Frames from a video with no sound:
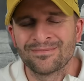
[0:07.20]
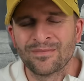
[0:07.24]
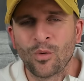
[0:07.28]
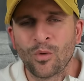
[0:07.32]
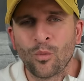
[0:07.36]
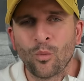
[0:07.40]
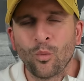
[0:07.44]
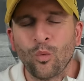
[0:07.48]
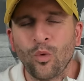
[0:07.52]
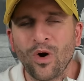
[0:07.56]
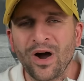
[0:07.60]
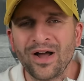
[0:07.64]

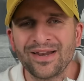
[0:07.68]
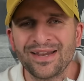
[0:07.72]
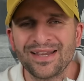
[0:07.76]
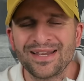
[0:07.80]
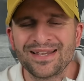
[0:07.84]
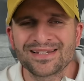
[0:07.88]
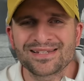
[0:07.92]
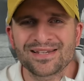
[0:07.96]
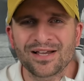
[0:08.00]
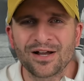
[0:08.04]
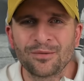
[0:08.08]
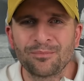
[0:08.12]
What
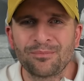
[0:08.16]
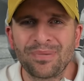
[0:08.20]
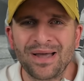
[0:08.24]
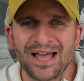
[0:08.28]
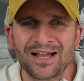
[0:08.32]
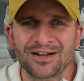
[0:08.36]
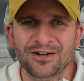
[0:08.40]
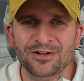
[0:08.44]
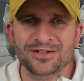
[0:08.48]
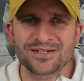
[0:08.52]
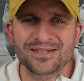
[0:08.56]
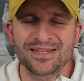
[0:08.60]
is up,
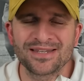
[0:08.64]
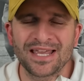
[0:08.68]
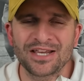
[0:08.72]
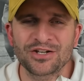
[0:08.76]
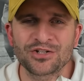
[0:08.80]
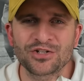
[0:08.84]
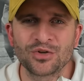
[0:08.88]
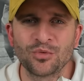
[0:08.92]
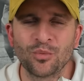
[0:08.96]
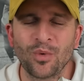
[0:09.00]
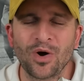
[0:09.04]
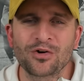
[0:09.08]
Packers
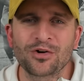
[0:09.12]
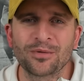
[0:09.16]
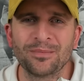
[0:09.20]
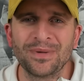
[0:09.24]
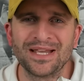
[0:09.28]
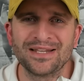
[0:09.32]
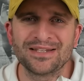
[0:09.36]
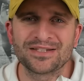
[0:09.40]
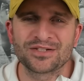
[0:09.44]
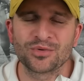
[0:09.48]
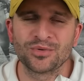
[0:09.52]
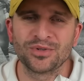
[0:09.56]
Nation? Welcome
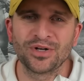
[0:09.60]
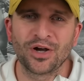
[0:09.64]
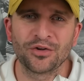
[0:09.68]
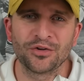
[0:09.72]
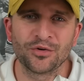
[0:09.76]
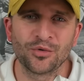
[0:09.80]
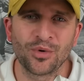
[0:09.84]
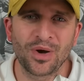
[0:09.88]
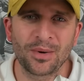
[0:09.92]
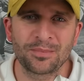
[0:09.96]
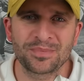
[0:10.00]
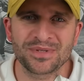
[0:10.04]
in to an
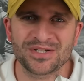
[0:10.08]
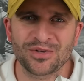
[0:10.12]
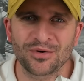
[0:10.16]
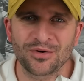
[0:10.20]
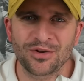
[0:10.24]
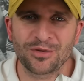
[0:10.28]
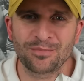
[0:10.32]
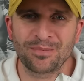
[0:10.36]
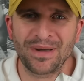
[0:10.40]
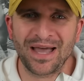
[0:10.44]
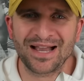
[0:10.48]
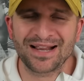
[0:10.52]
all-new episode of
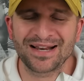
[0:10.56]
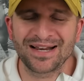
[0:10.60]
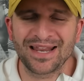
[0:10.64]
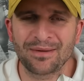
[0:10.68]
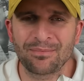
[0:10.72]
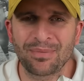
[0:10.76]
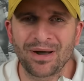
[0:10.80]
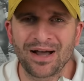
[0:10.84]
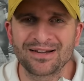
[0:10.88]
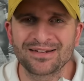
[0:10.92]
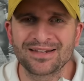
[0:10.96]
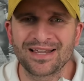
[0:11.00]
the Pack-A-Day
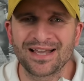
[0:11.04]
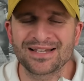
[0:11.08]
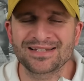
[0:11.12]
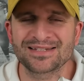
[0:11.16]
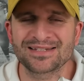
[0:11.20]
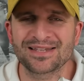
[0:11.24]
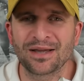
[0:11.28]
Podcast.